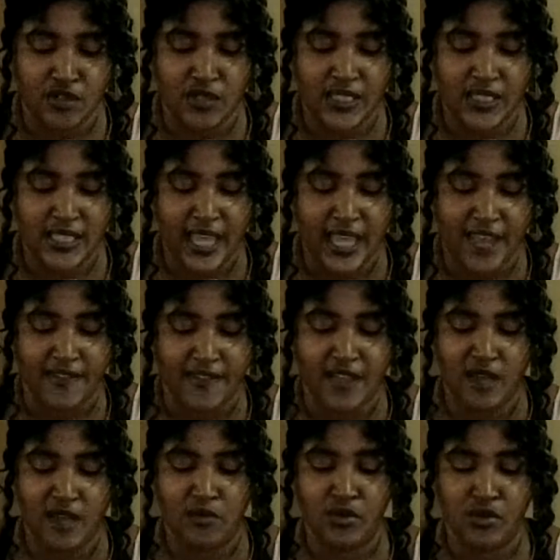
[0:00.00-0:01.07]
attack.
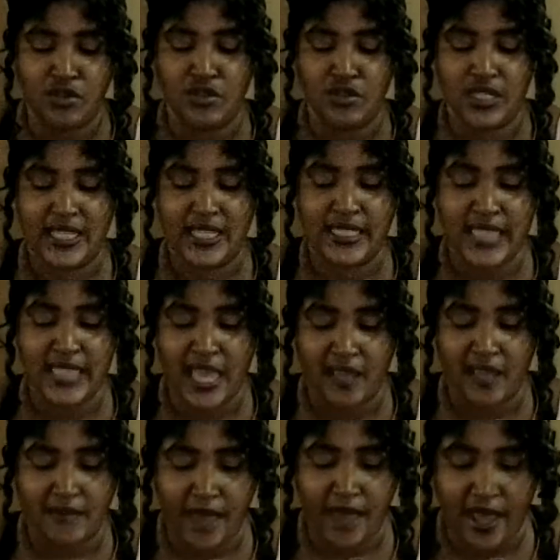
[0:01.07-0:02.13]
They want you to attack
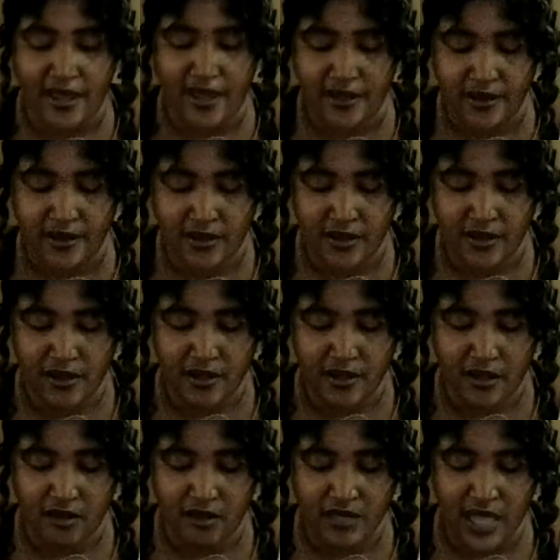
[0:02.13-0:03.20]
back.
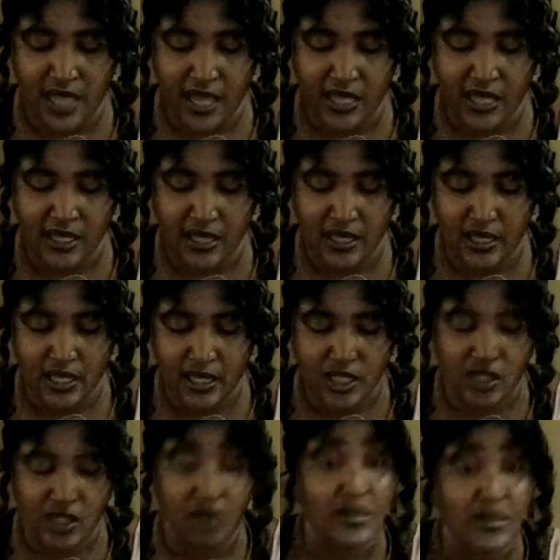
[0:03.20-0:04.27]
Okay?
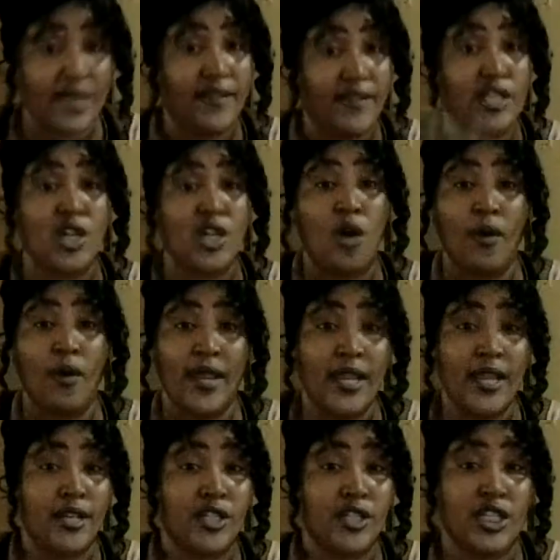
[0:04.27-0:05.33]
Don't give it no
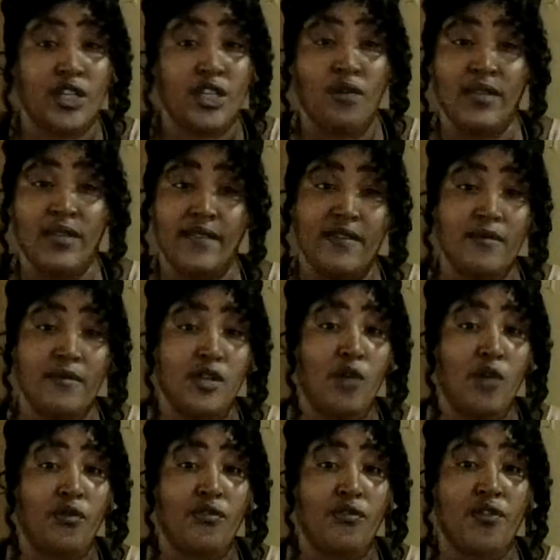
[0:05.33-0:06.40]
energy. Don't give them
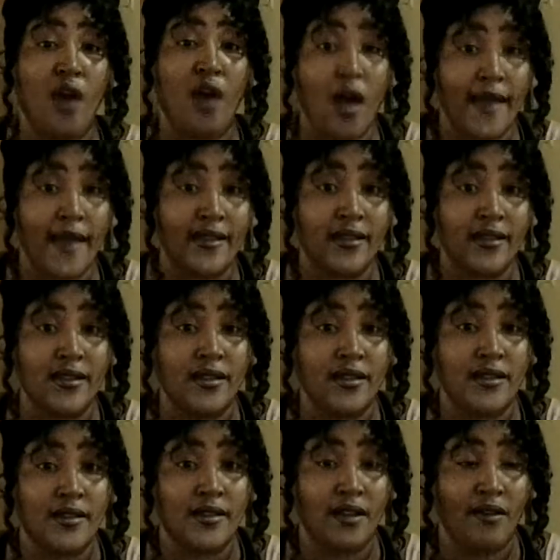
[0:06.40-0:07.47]
no thought.
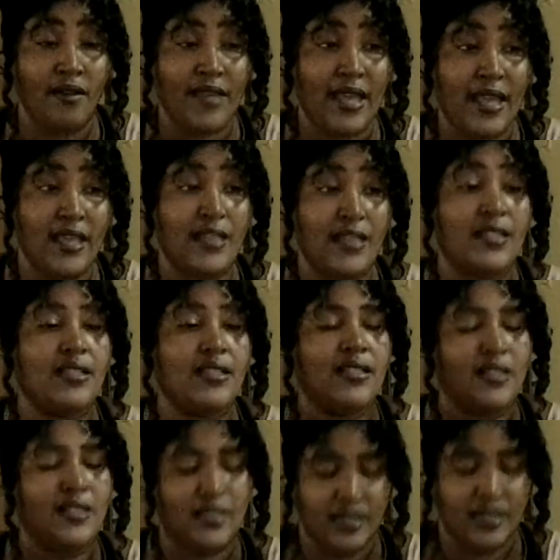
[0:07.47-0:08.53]
Okay?
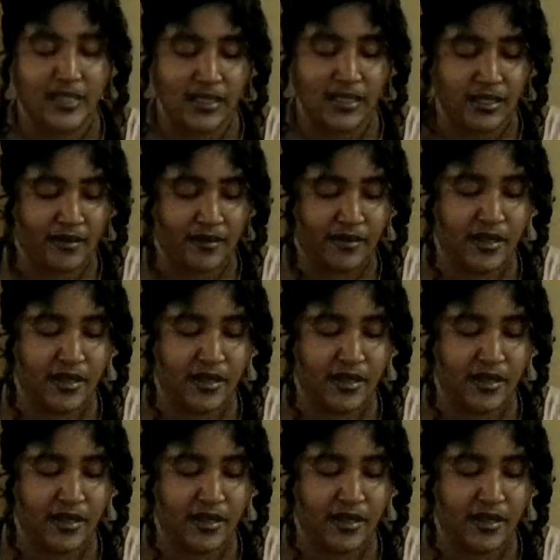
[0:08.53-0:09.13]
One